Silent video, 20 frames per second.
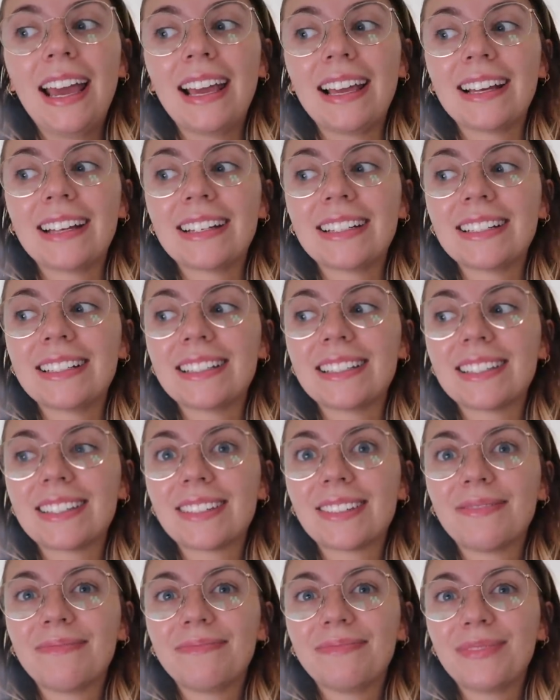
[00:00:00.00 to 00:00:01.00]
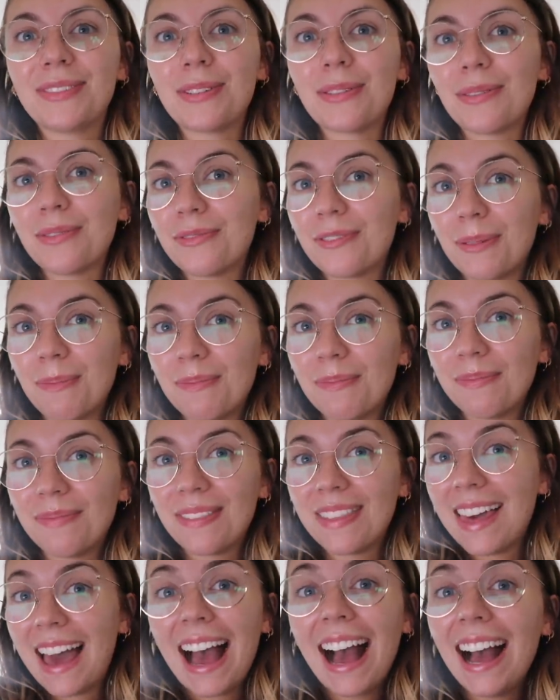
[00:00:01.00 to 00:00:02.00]
and go from
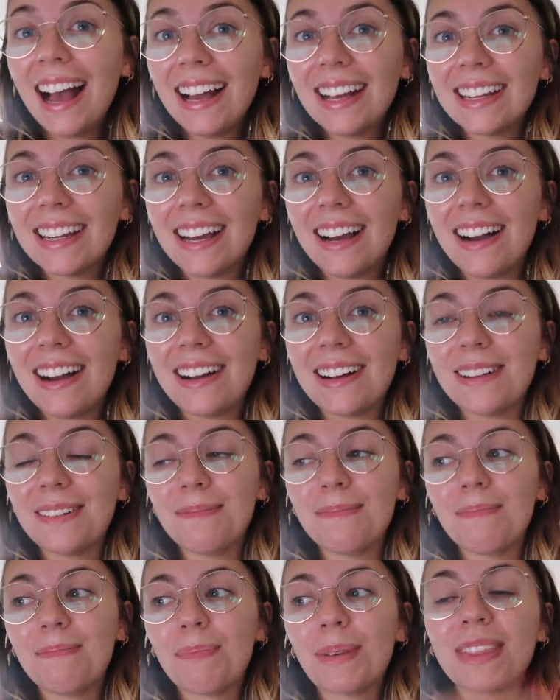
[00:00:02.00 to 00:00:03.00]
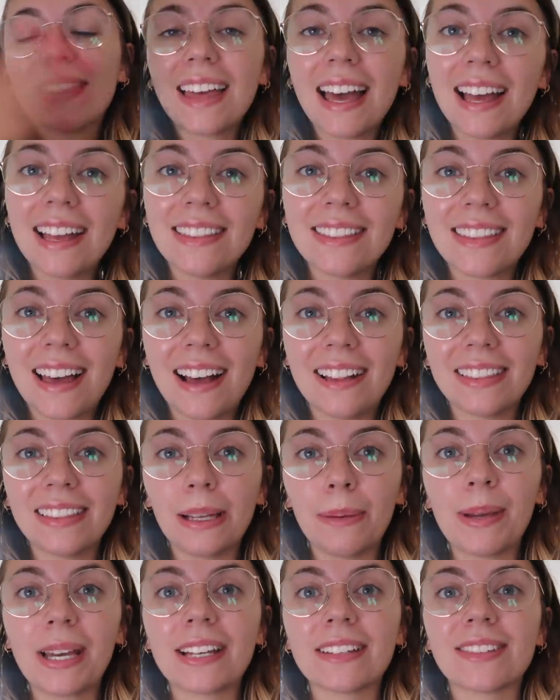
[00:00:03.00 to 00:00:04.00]
that. Um, but then that
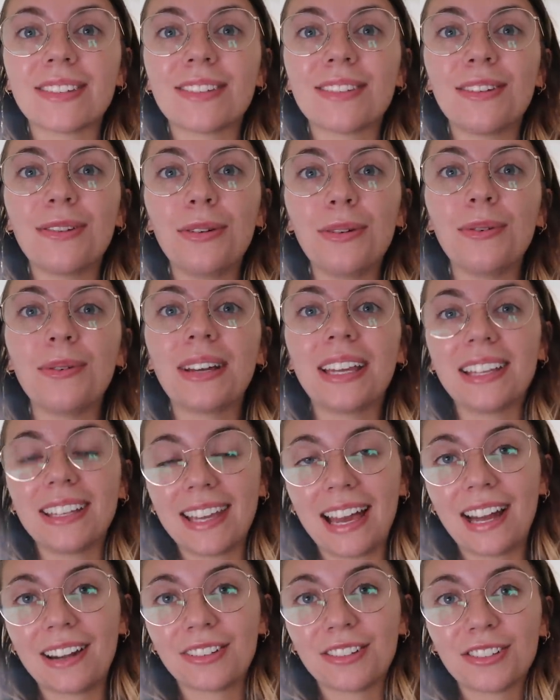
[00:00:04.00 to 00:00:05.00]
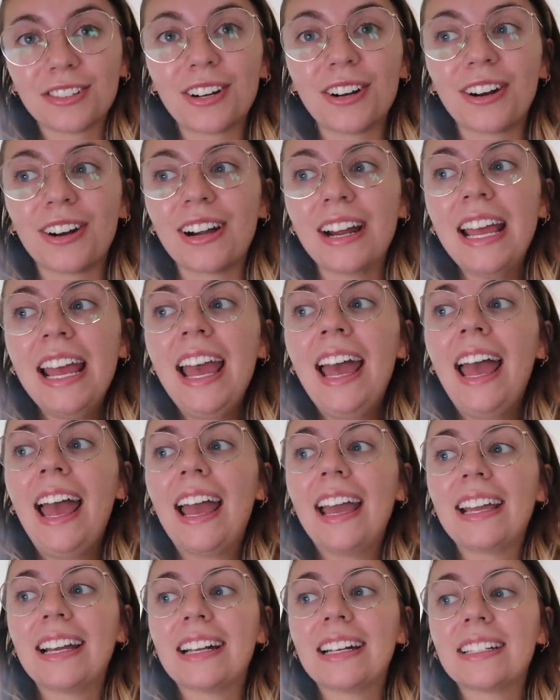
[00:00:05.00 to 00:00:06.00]
limits who can get a shirt.
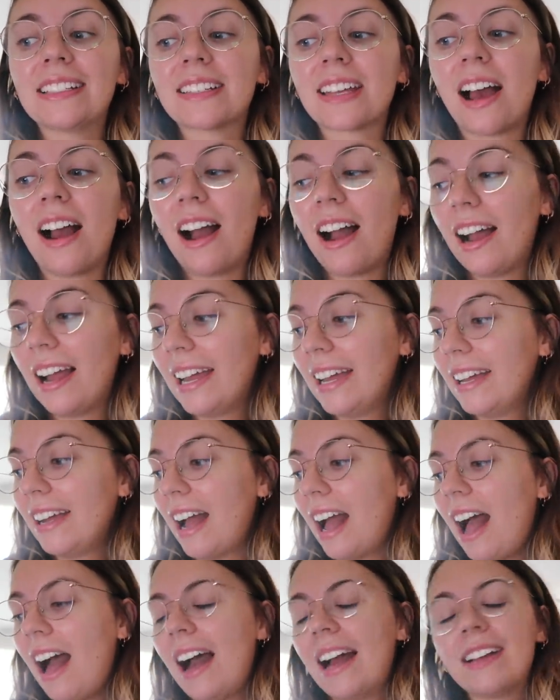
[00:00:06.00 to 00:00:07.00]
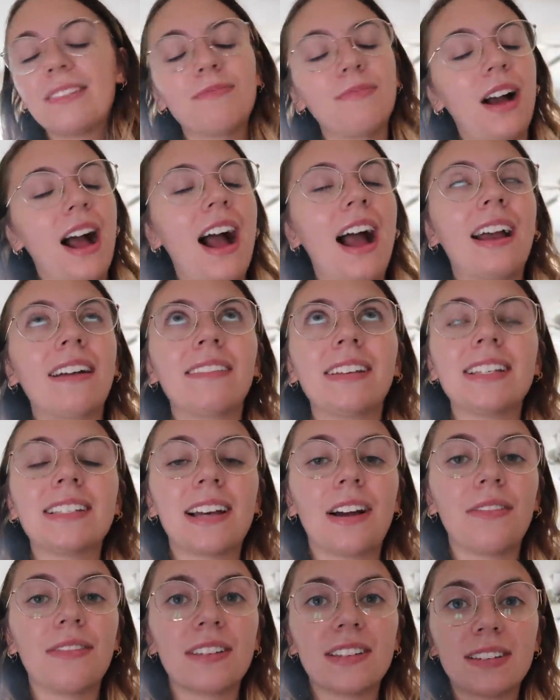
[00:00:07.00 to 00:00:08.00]
And I, I highly
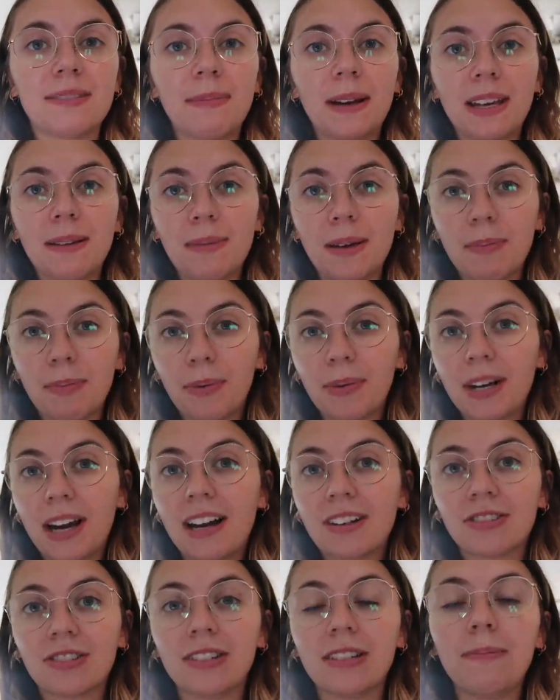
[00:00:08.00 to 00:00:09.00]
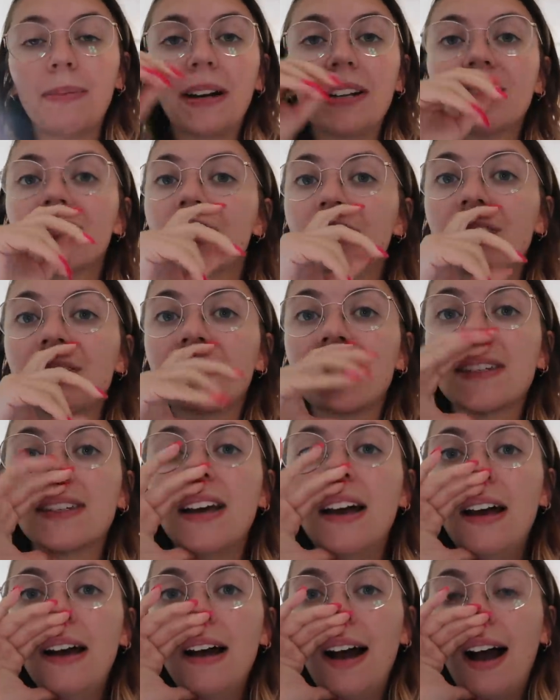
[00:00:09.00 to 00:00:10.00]
doubt this many people would actually buy shirts.
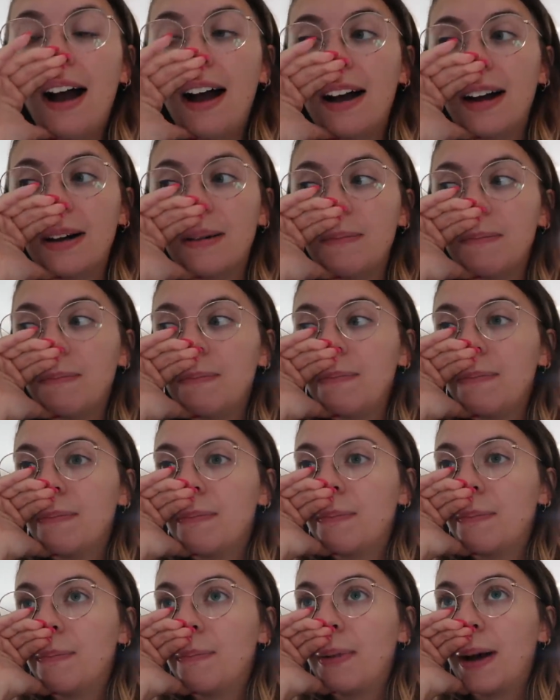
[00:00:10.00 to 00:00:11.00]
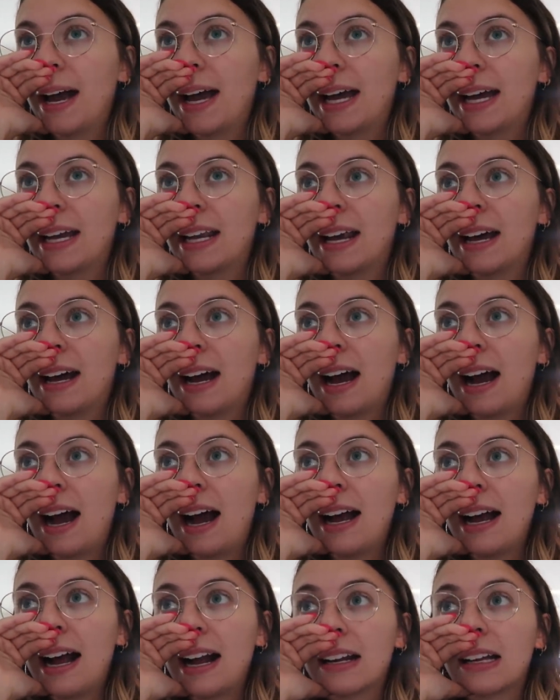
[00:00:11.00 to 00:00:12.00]
Um, but
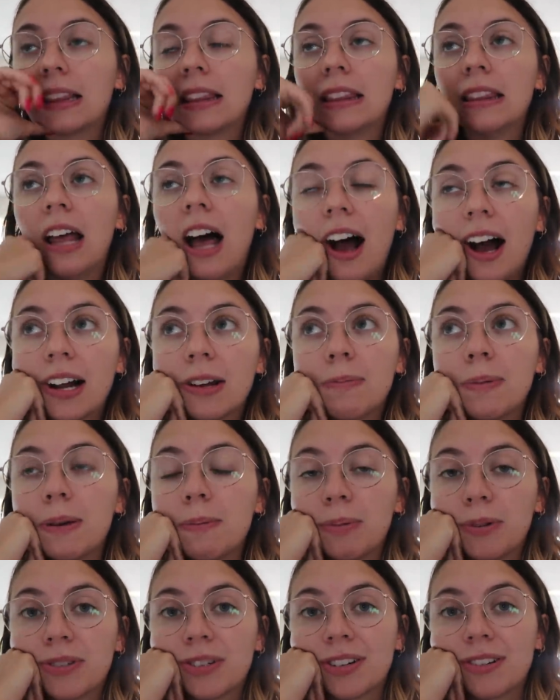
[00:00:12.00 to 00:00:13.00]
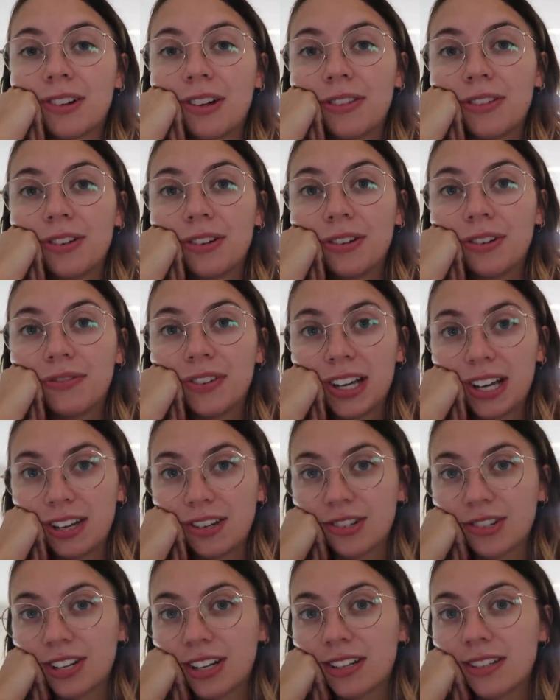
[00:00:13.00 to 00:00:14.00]
I had a lot of people turn on the
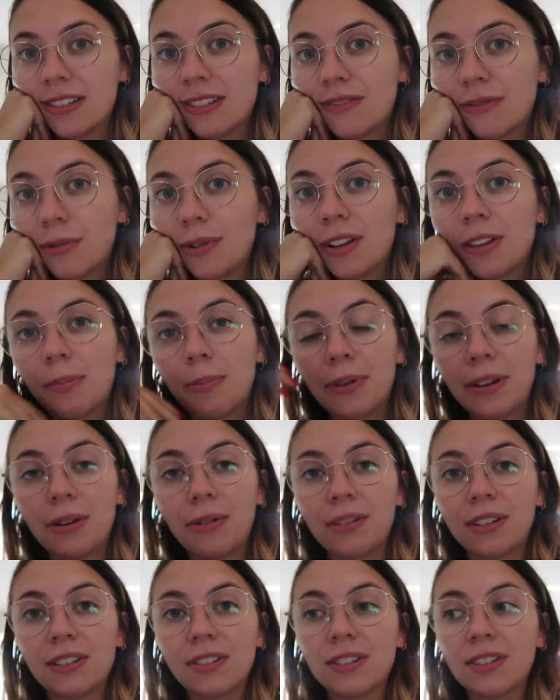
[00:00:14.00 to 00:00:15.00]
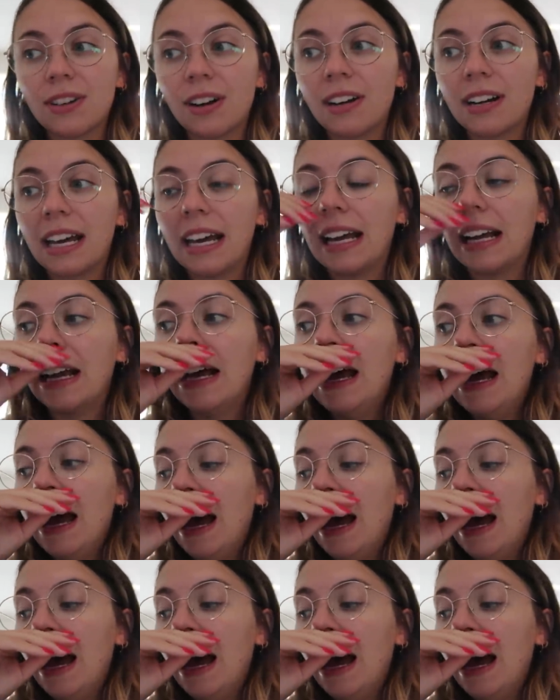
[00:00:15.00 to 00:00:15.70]
notifications for the pre-order starting.